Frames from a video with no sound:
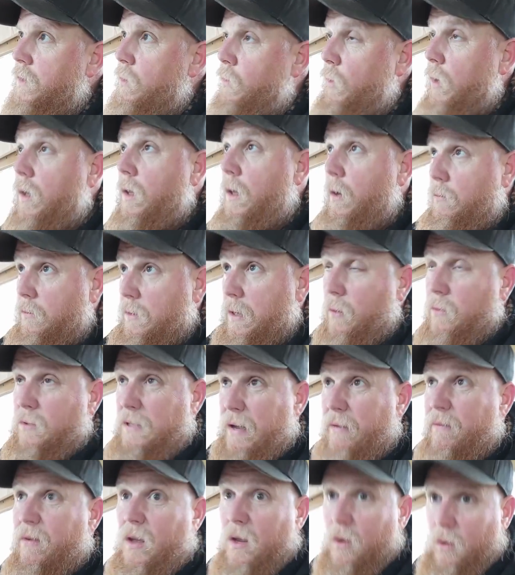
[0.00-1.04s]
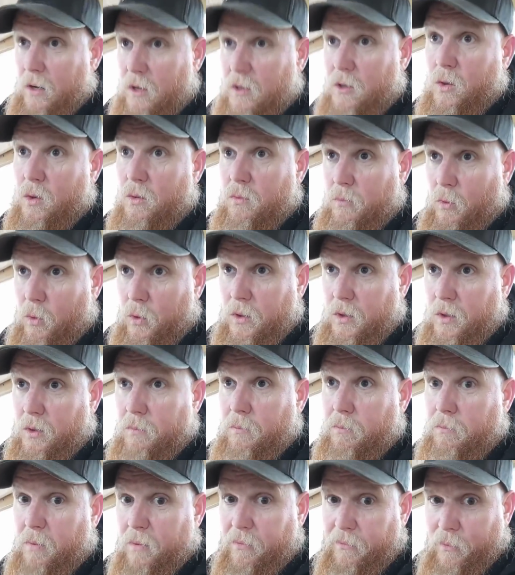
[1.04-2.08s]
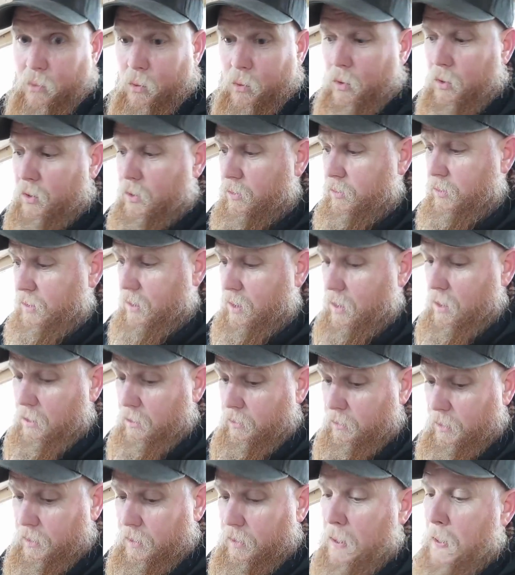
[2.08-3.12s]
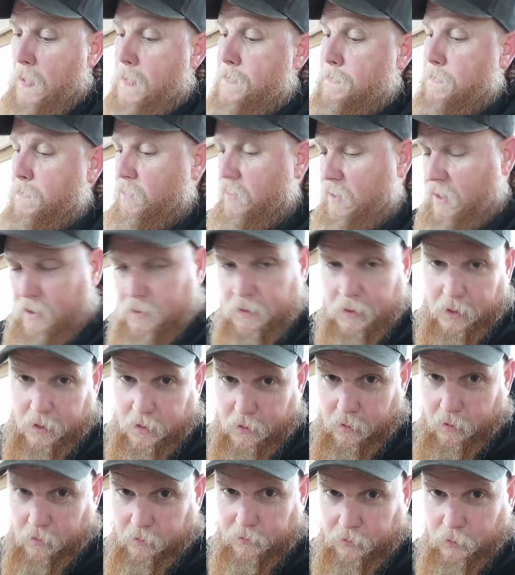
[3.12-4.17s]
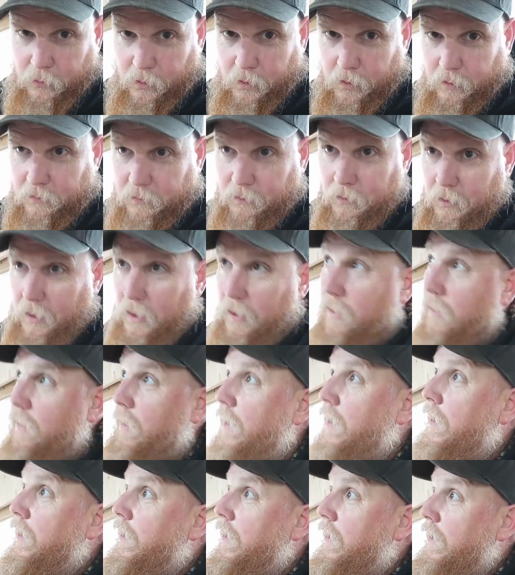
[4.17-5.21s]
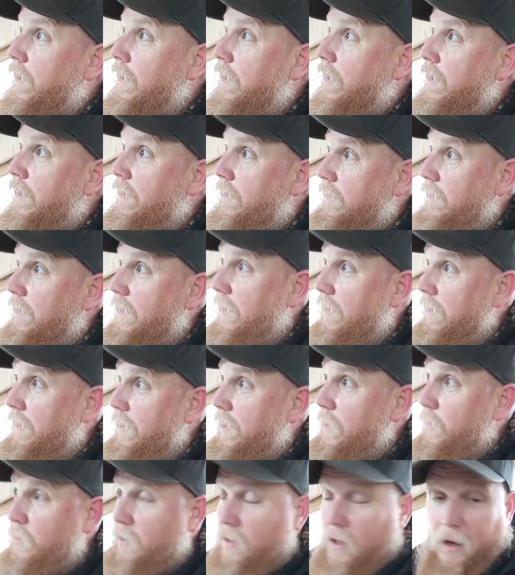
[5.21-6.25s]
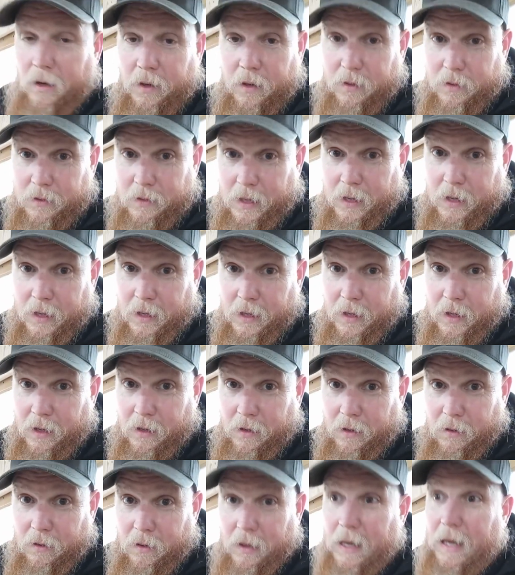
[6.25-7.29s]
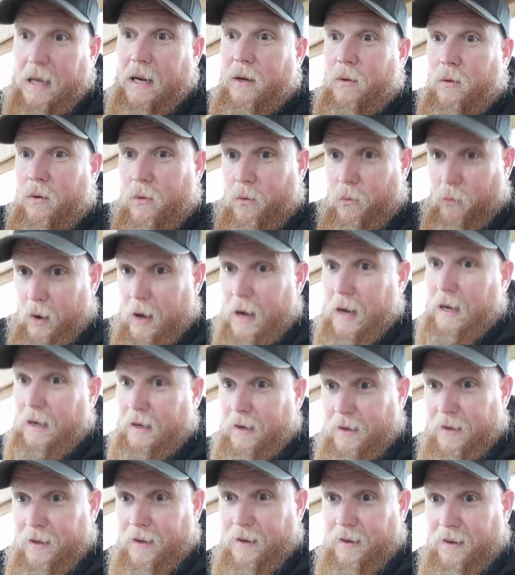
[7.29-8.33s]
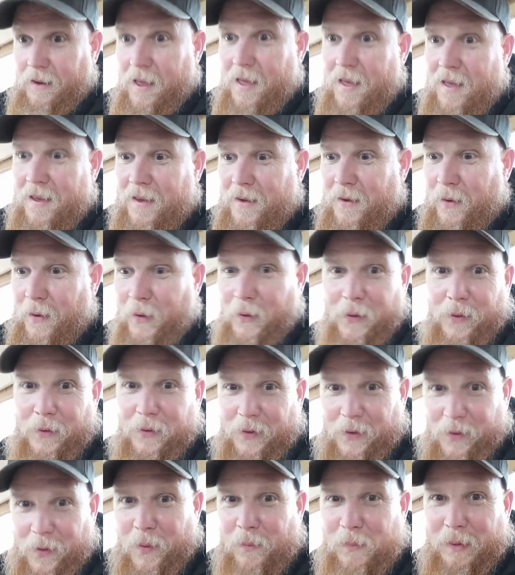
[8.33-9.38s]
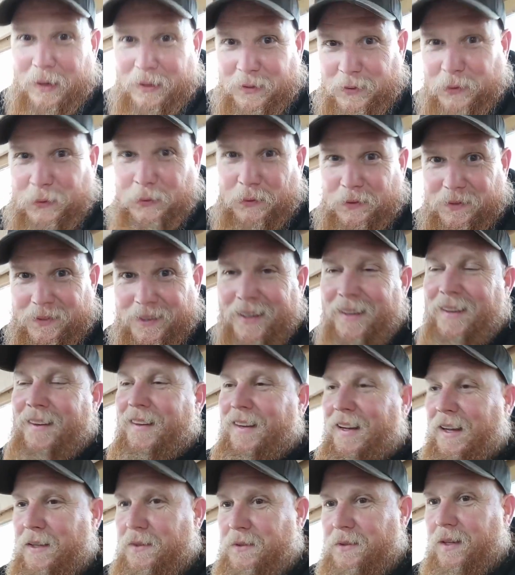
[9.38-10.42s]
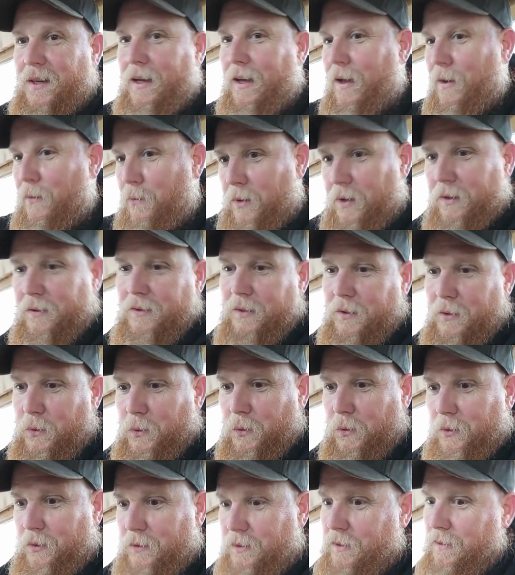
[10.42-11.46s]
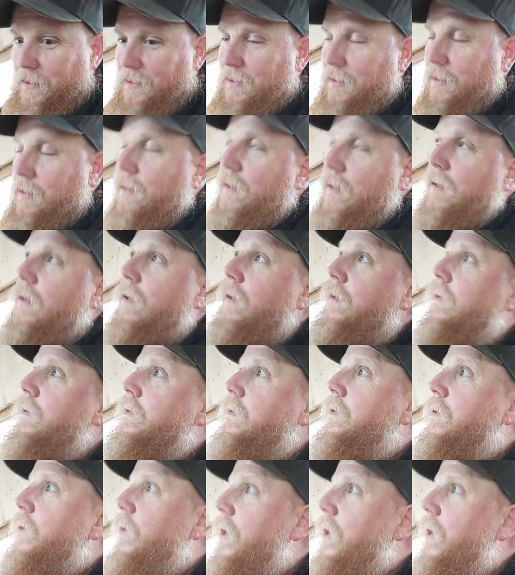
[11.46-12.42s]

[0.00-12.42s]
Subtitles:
Well, I was having an issue with moisture before doing the concrete because I had the dirt floor, right? It would condensate in here and it would rain on all my tools. And so I got rusty tools and I was like, oh, this is